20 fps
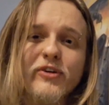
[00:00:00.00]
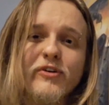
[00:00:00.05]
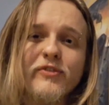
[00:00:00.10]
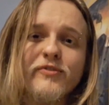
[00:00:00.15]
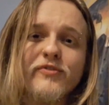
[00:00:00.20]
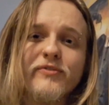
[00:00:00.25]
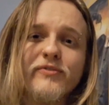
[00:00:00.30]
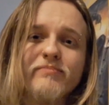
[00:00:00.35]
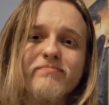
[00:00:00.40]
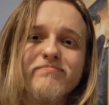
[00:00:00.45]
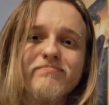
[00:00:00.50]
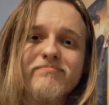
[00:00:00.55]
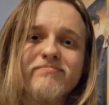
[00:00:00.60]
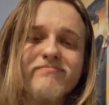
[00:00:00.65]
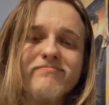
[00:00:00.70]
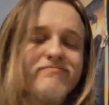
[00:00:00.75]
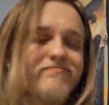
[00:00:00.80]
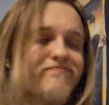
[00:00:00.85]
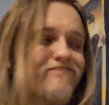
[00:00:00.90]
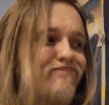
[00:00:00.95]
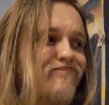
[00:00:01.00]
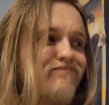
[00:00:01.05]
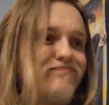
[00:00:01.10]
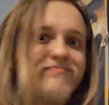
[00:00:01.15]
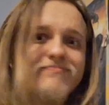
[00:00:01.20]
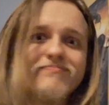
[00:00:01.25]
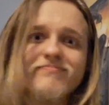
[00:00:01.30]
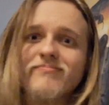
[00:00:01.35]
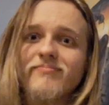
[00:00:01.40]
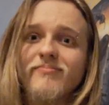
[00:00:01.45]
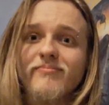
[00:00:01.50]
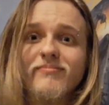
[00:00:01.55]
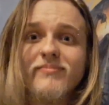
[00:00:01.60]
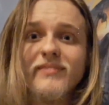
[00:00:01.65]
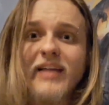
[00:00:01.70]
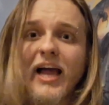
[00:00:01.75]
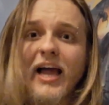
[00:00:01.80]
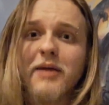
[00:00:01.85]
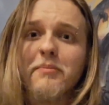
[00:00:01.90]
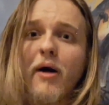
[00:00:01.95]
of
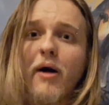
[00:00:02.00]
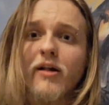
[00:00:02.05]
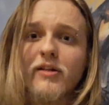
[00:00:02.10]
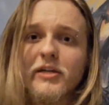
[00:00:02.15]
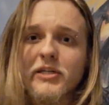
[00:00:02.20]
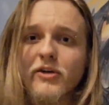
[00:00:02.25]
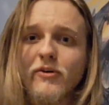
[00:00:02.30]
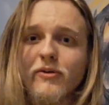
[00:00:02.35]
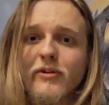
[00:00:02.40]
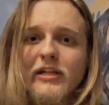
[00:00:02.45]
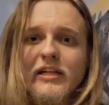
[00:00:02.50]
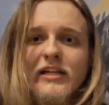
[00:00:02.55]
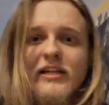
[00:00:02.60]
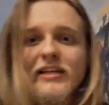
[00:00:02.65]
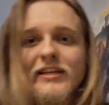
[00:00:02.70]
diabolical.